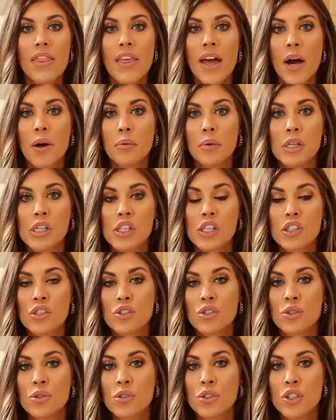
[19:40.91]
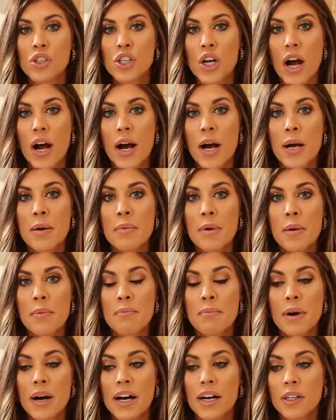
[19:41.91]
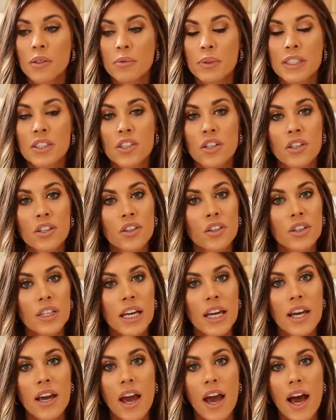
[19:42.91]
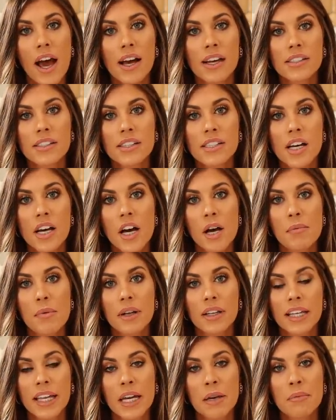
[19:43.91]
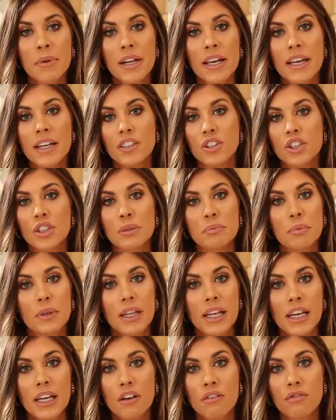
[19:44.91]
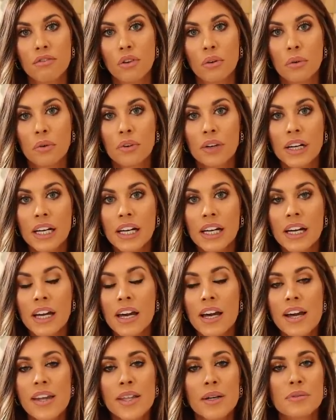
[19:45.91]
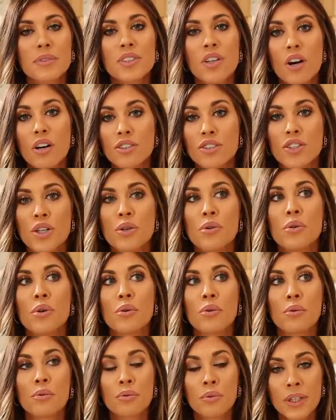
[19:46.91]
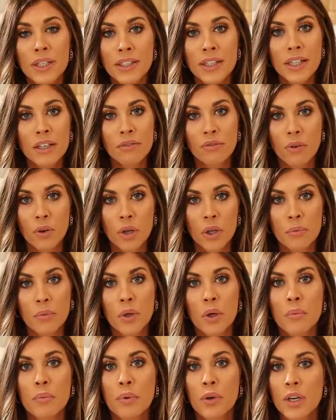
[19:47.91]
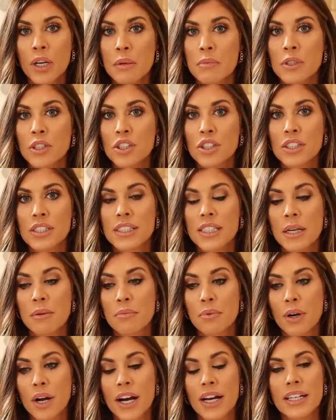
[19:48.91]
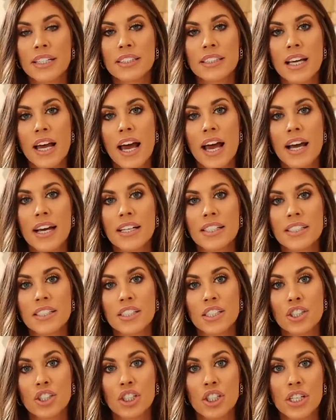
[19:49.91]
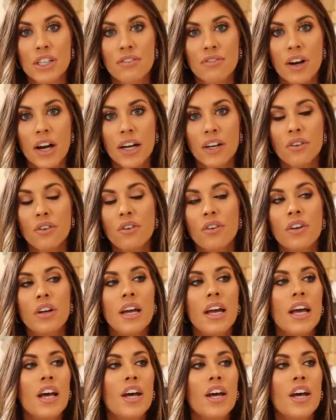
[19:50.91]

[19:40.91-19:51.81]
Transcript: that would do the job, but we started looking at some laminate, just plank flooring that was also really affordable, pretty much the same price as the sheet vinyl.